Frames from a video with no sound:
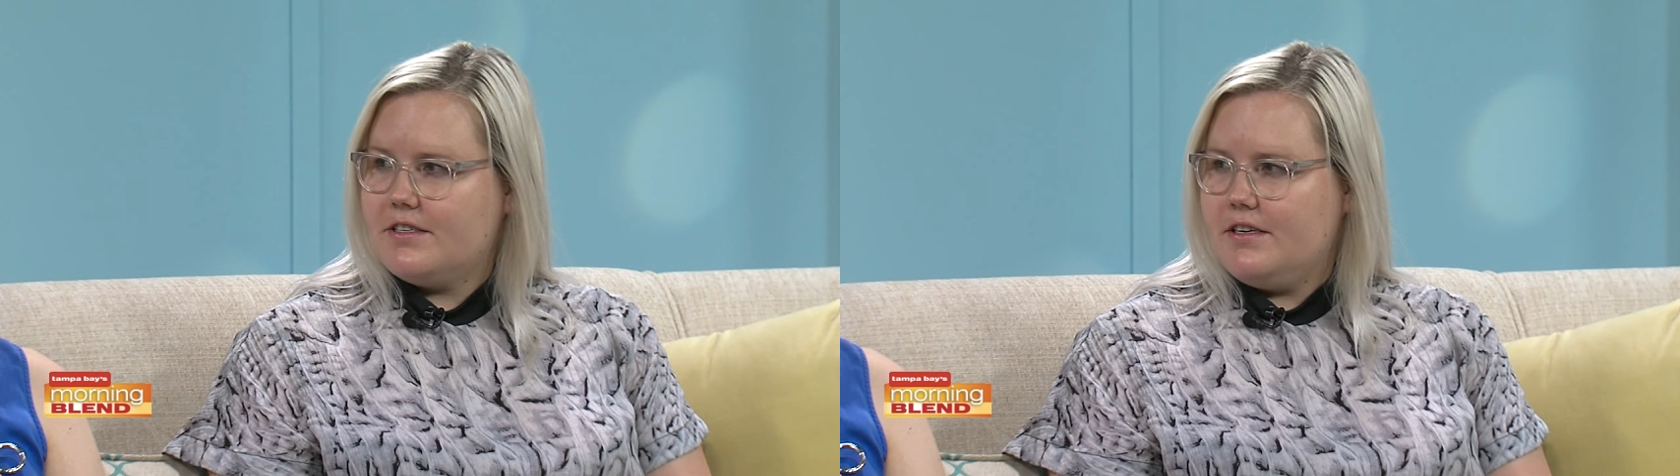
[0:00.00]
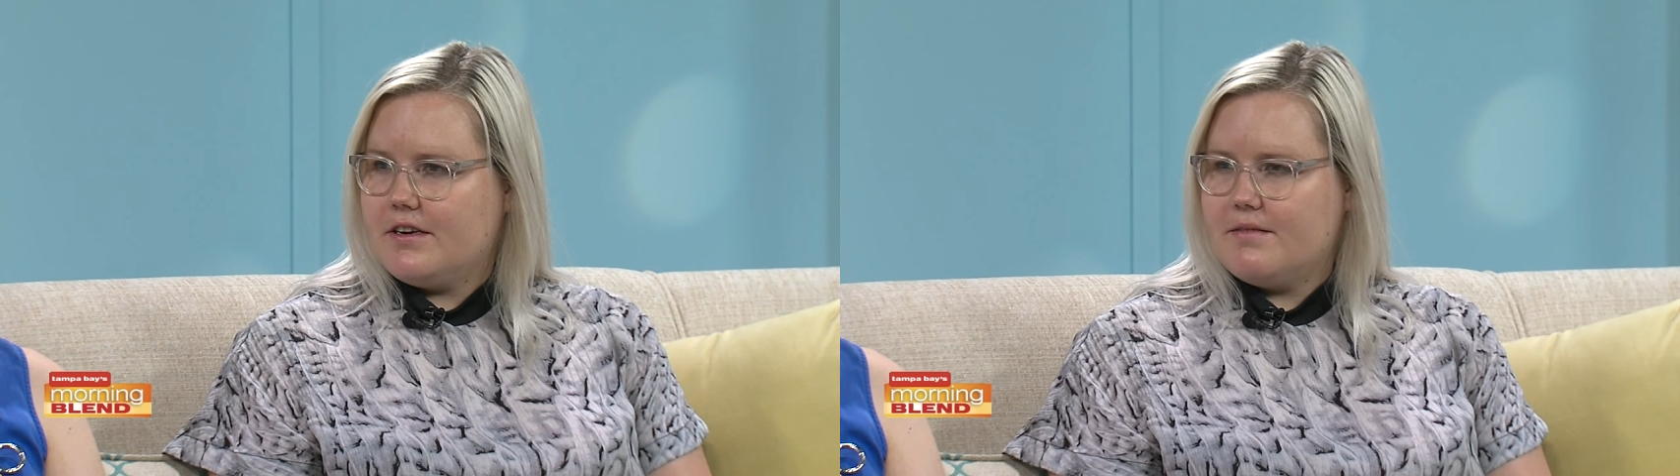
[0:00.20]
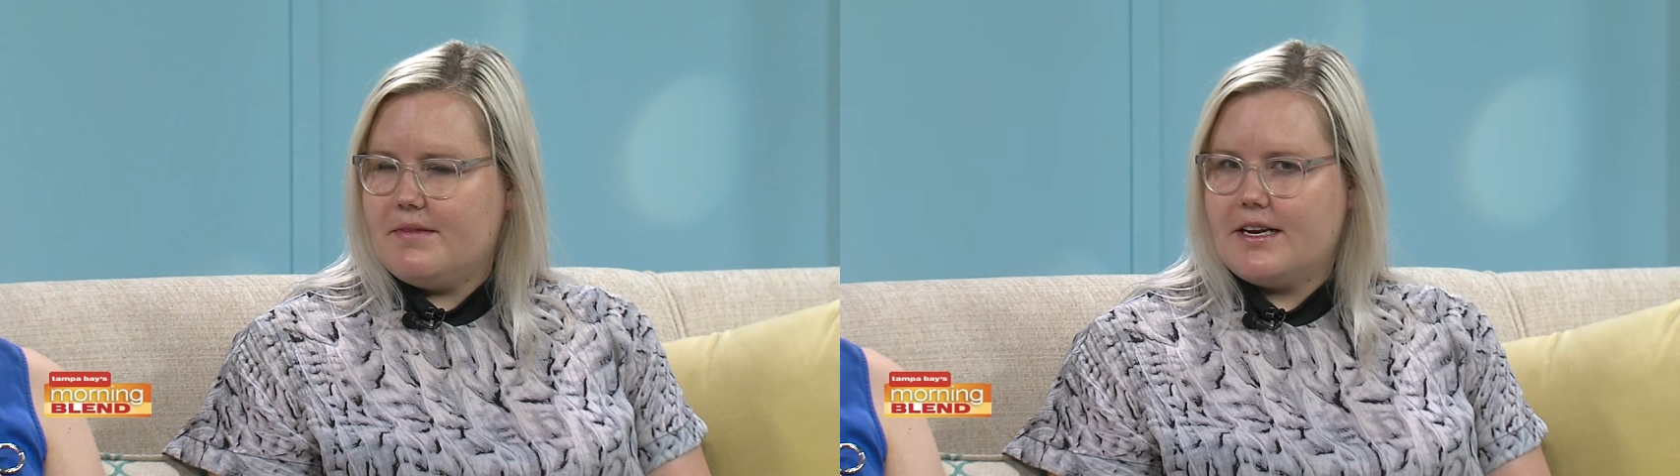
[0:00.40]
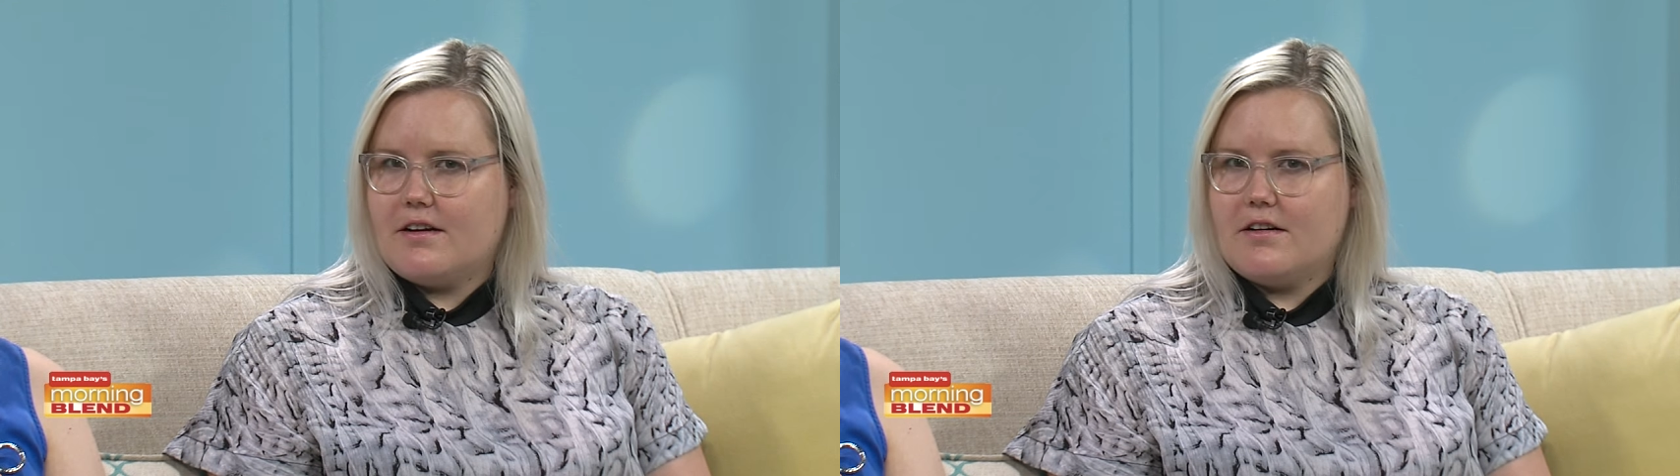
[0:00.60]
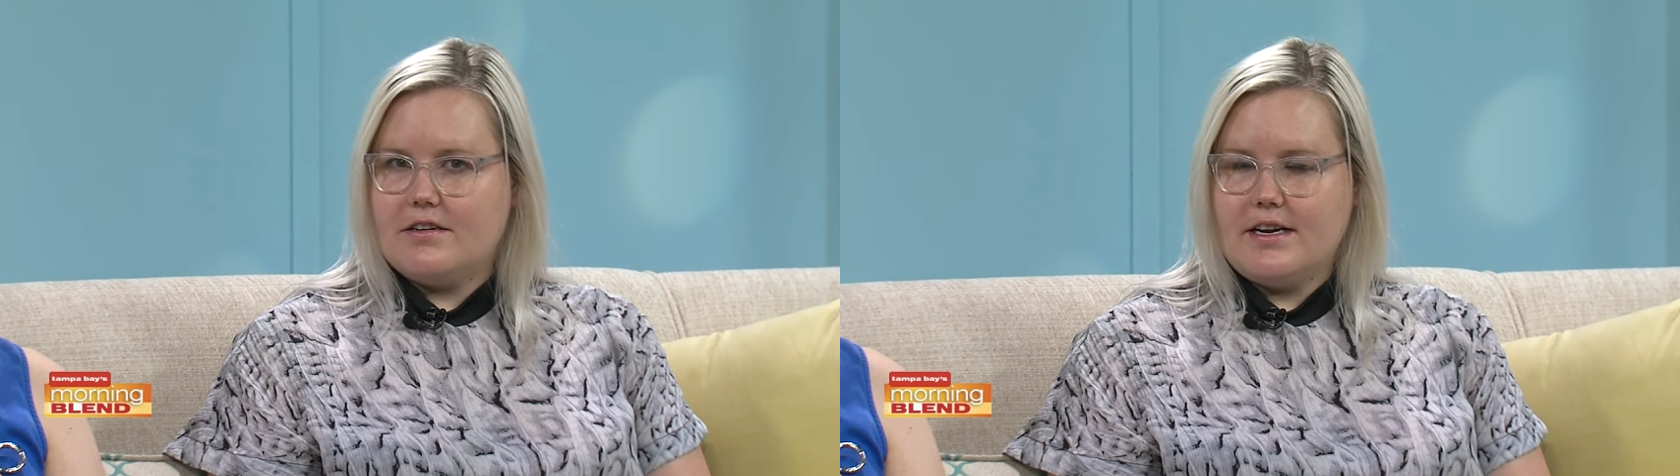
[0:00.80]
that you can make
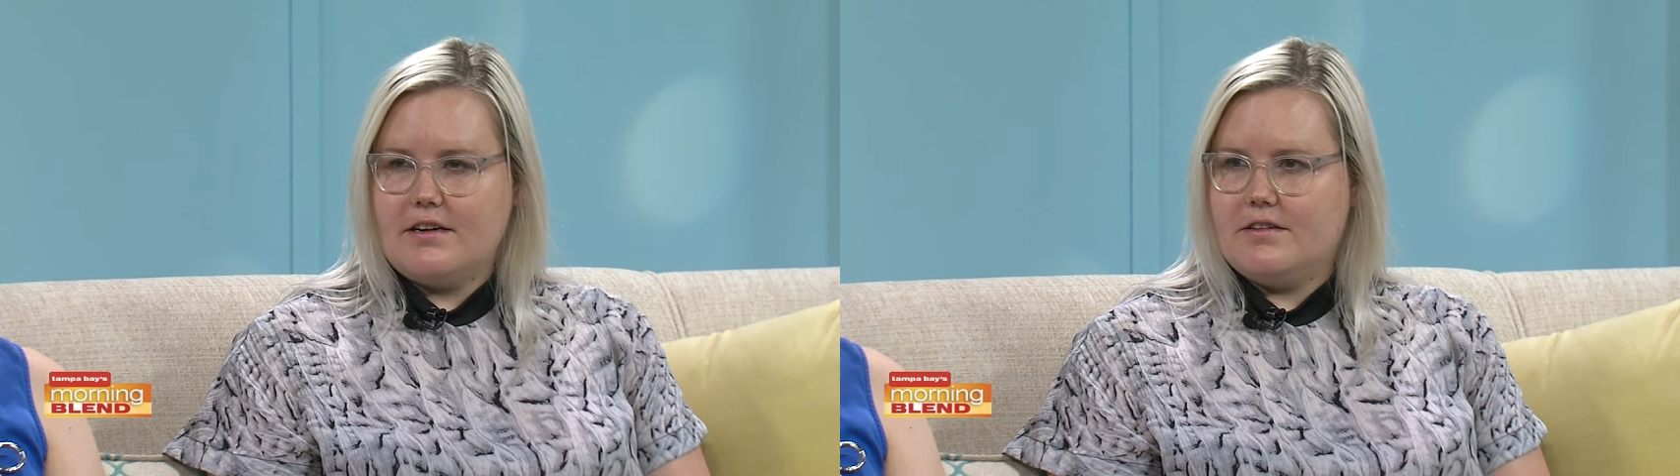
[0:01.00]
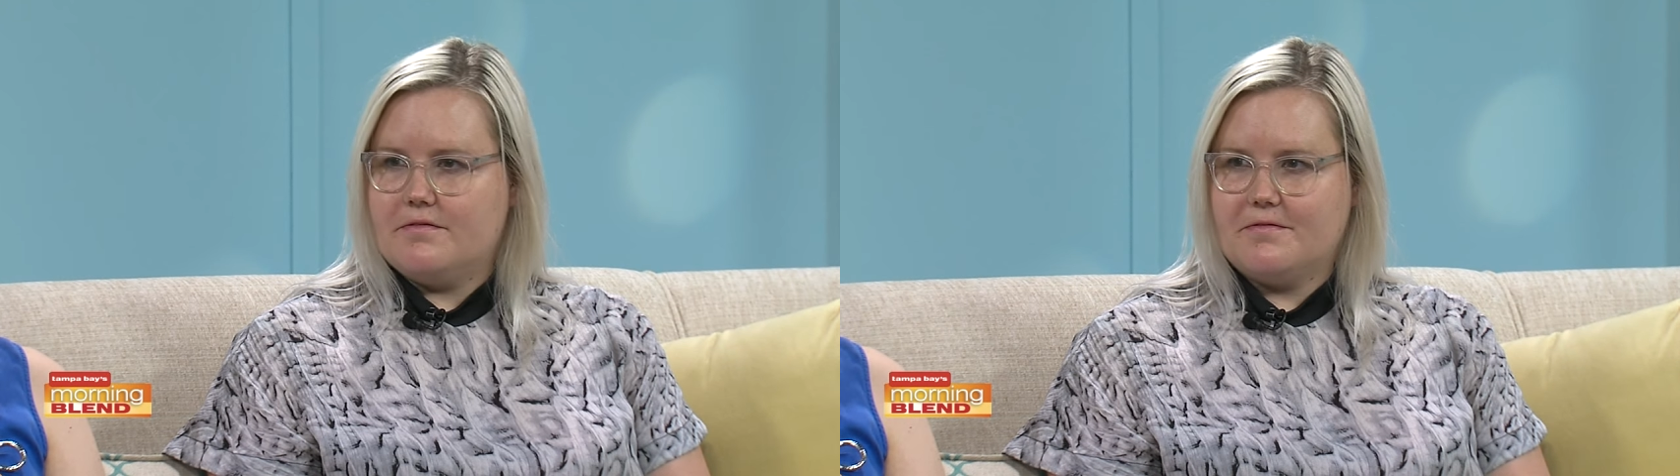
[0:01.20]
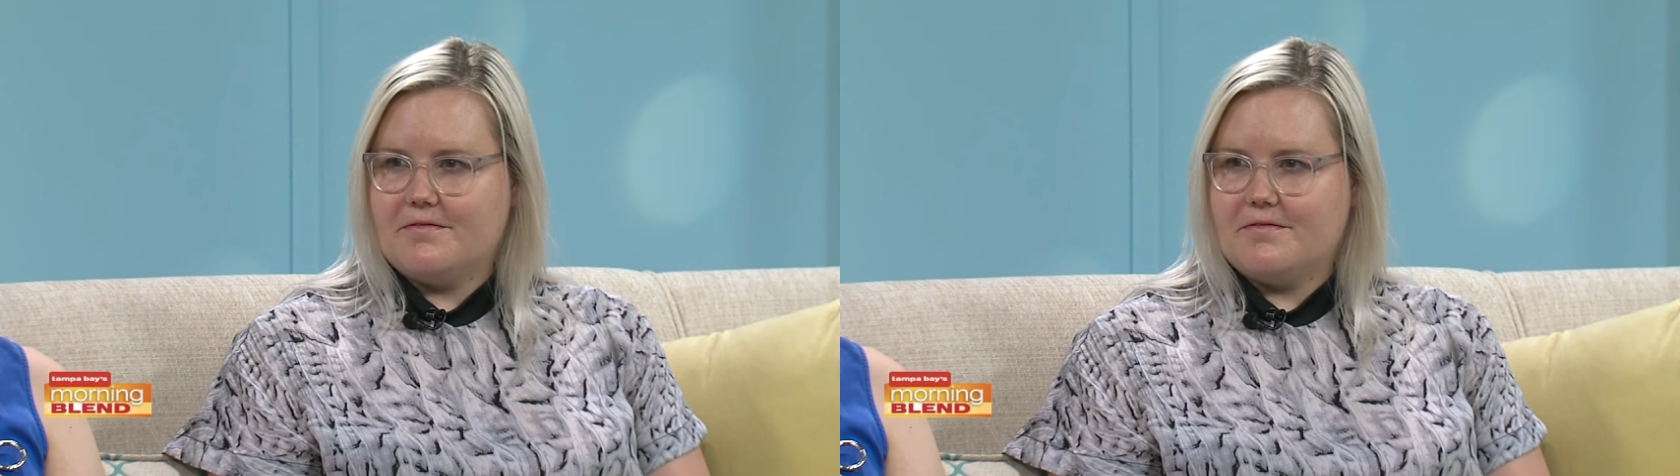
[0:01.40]
art out of